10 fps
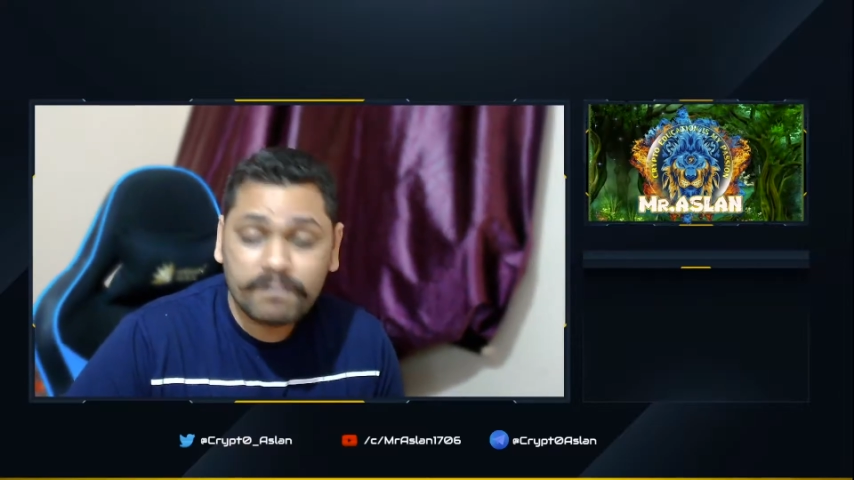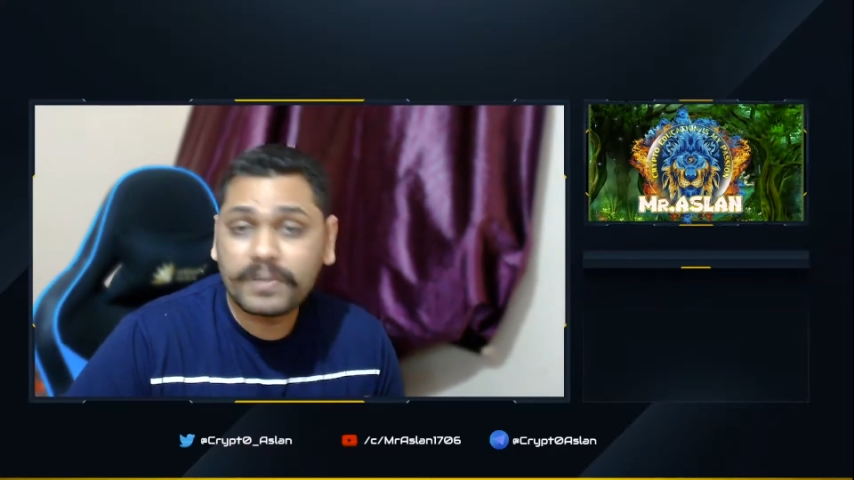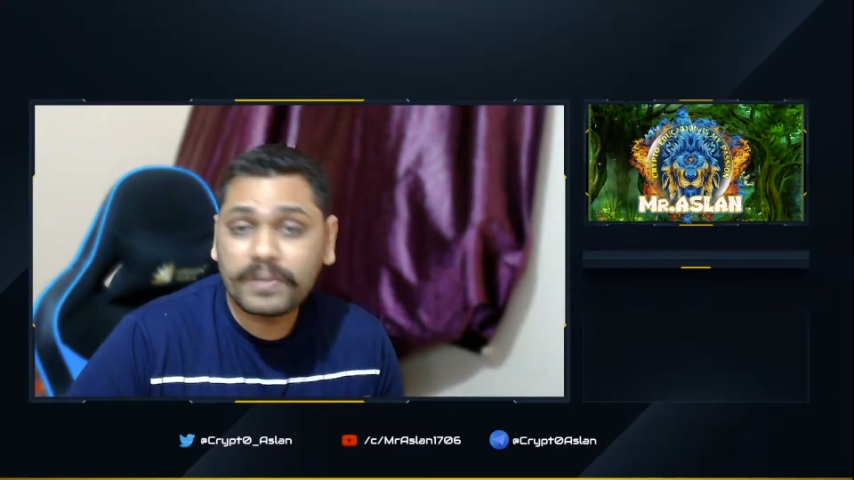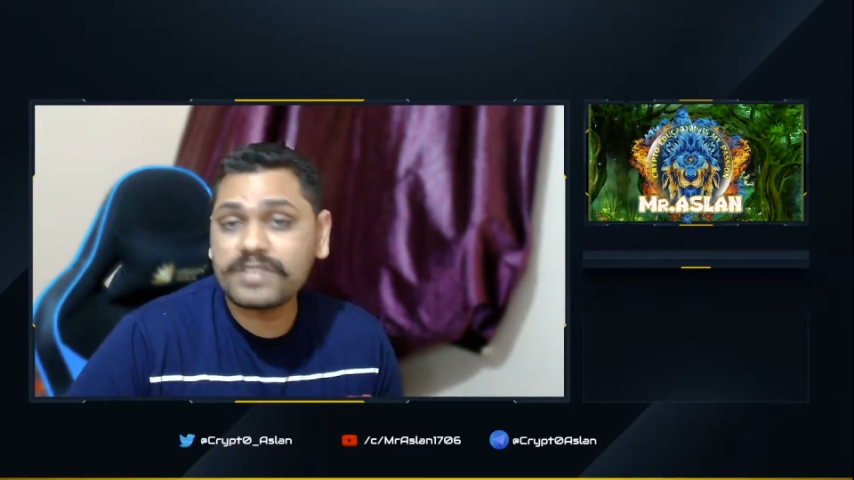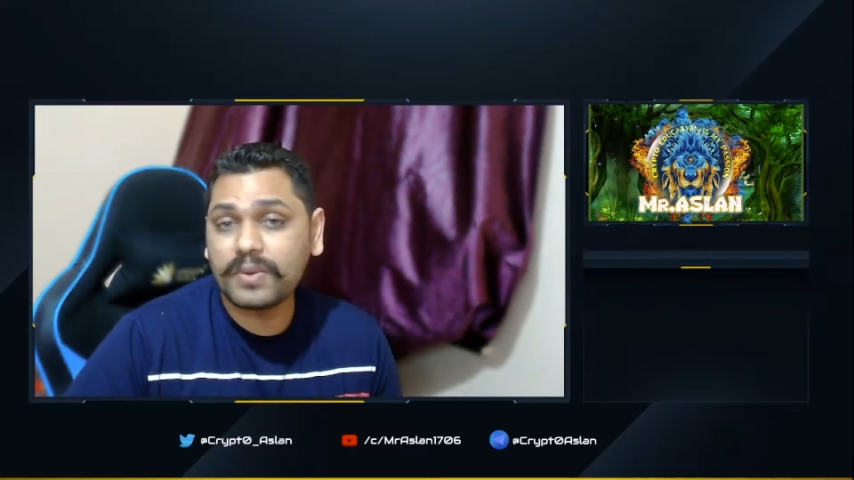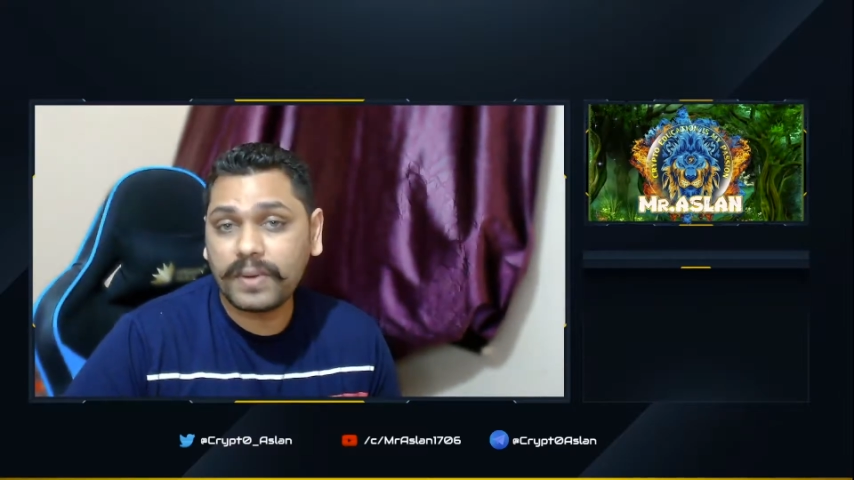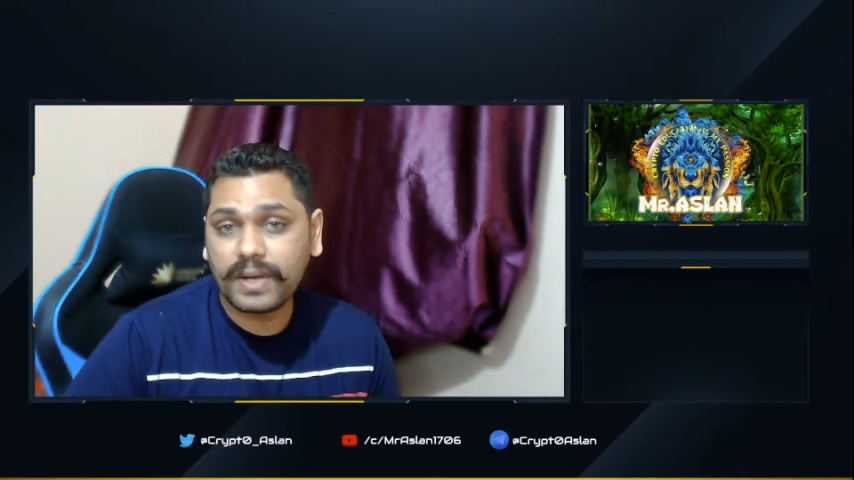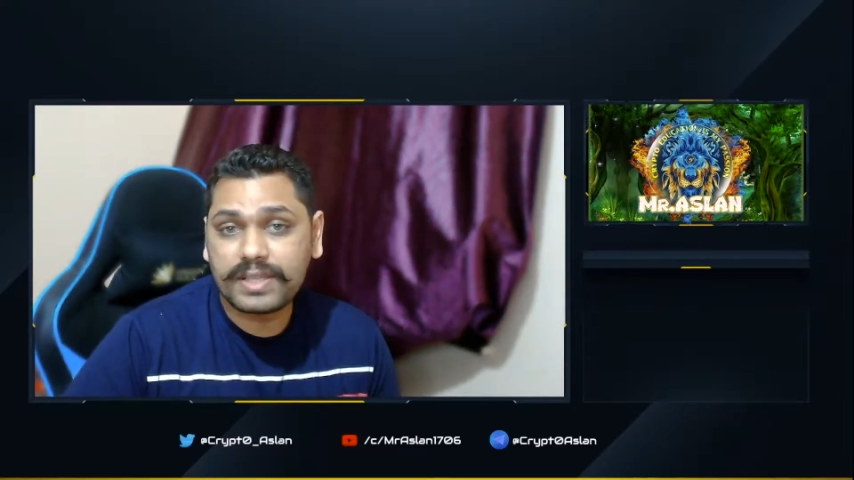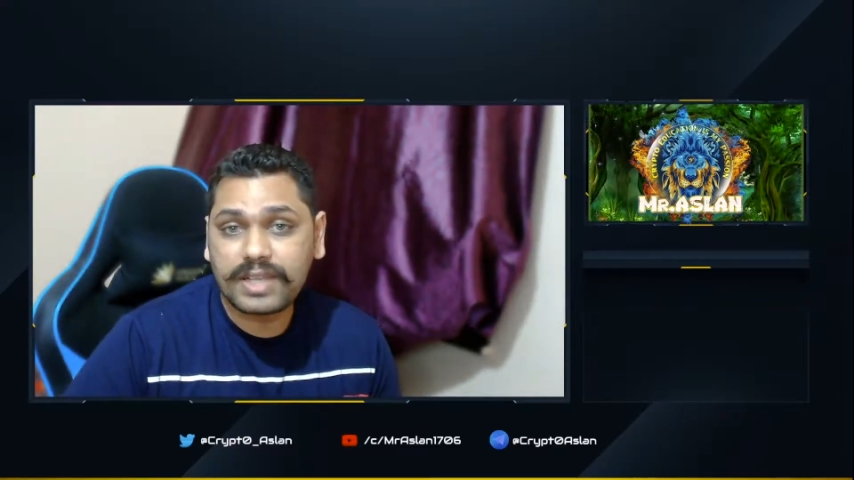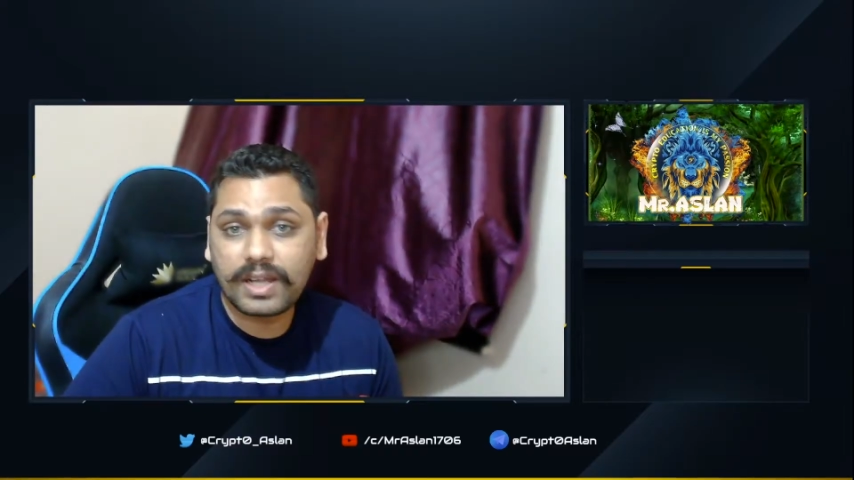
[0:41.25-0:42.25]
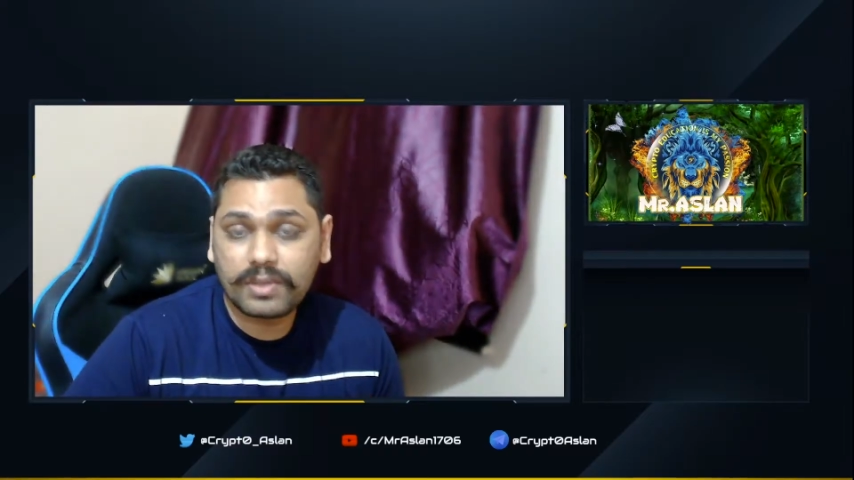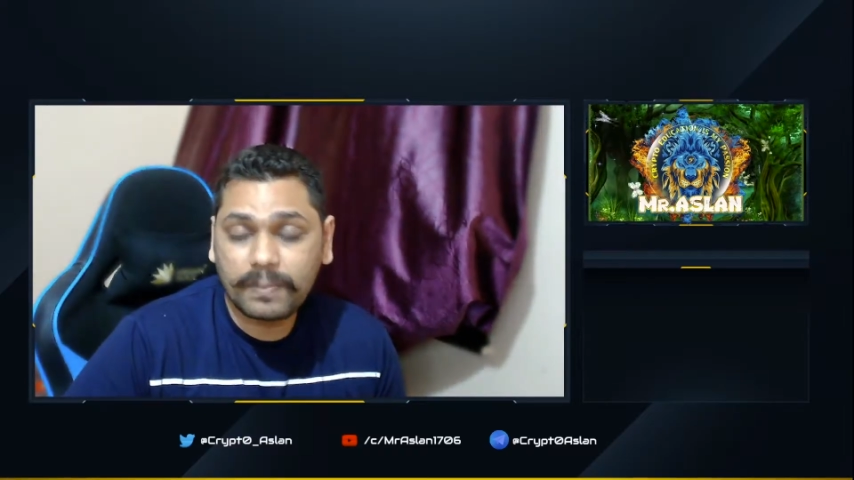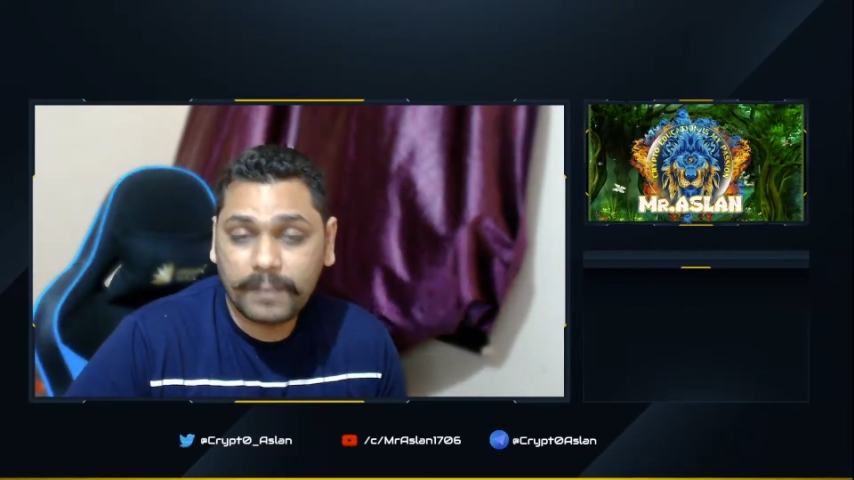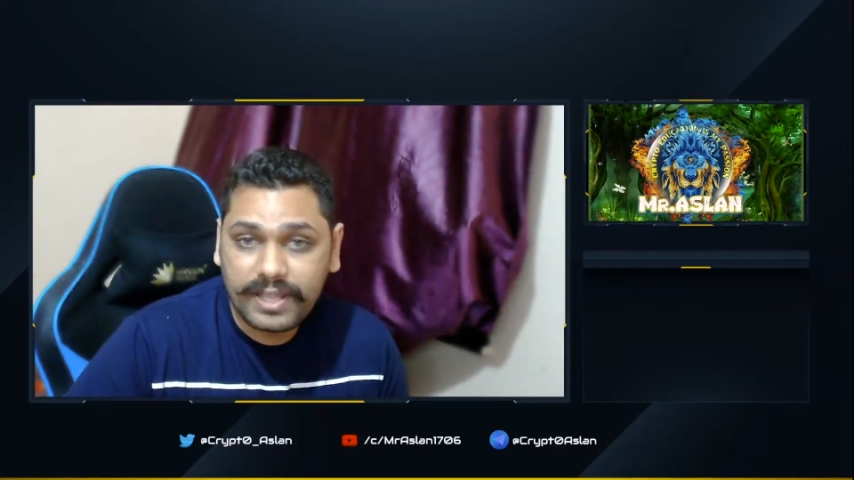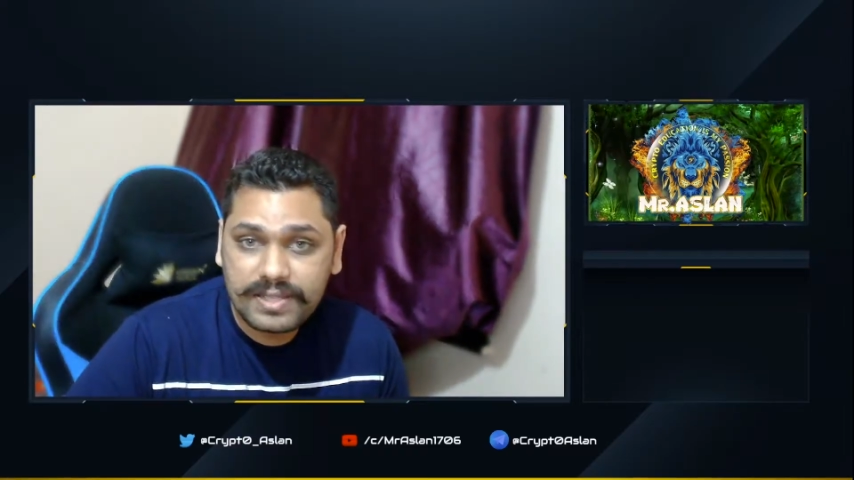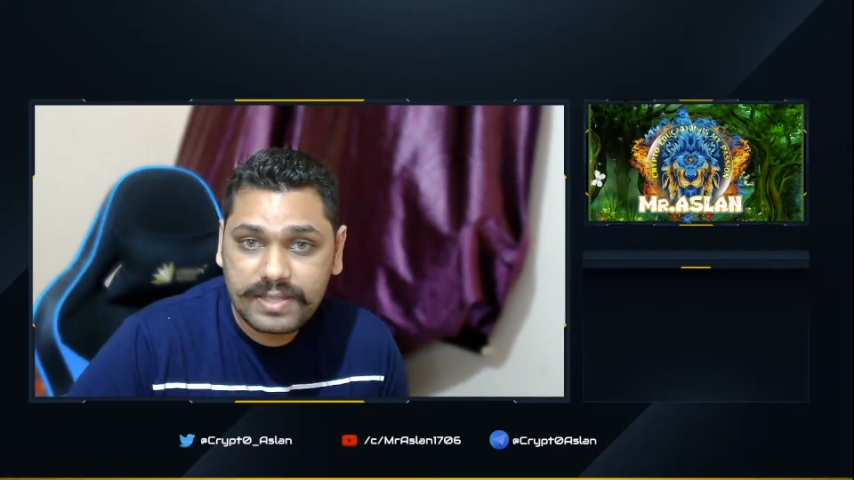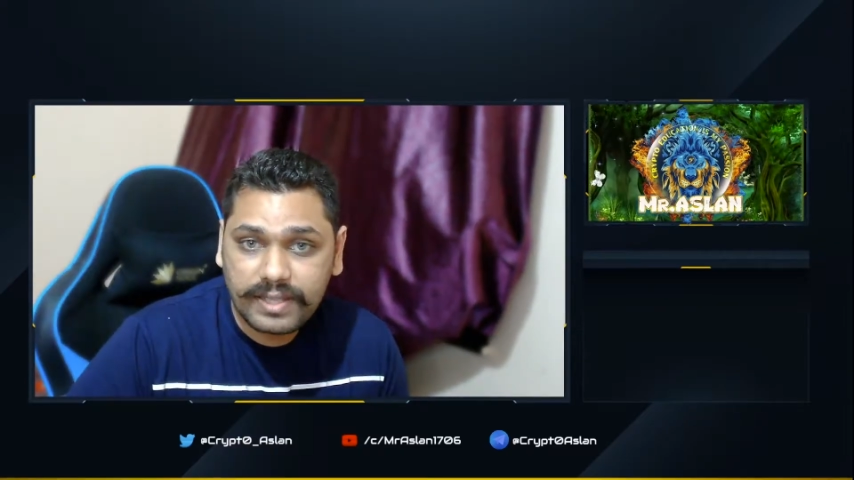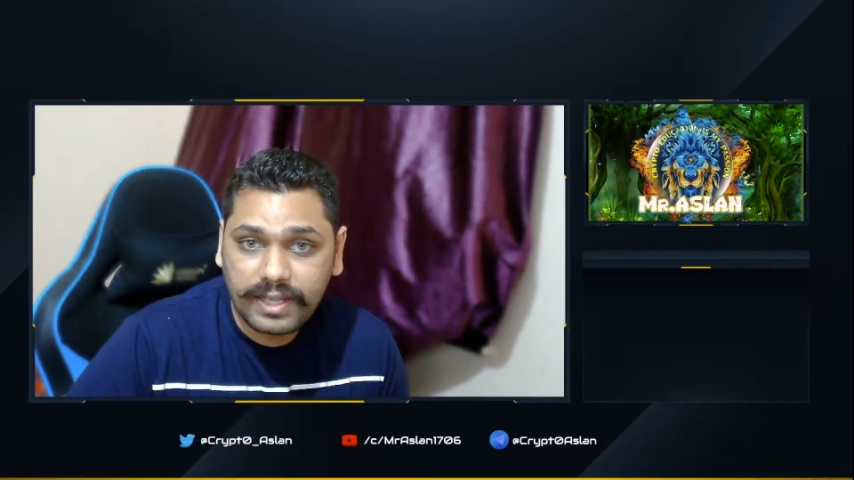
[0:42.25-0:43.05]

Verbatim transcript: please do go ahead and check out the playlist